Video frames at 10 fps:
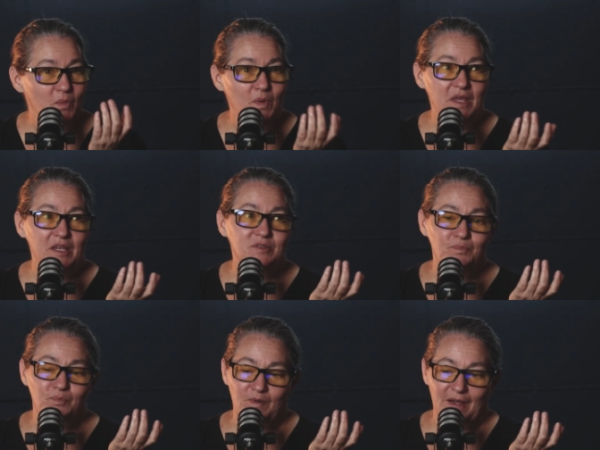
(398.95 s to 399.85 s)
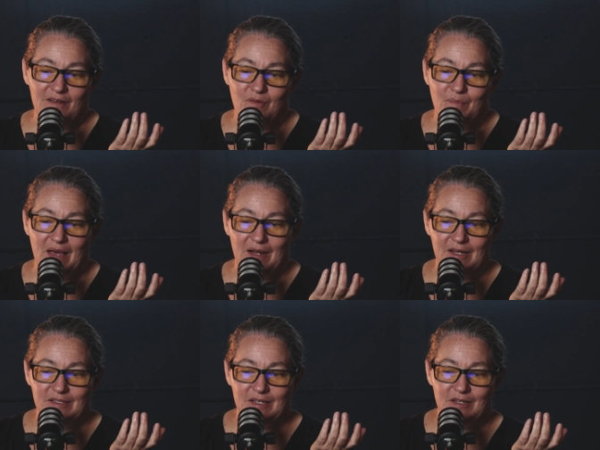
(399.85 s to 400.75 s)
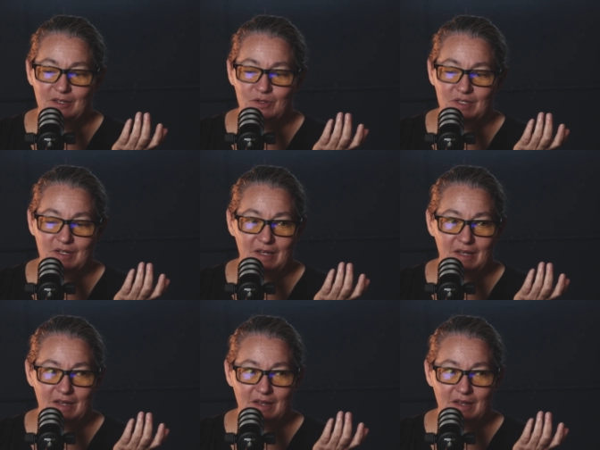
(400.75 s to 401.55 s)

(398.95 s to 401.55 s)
It's kind of a bad idea to use it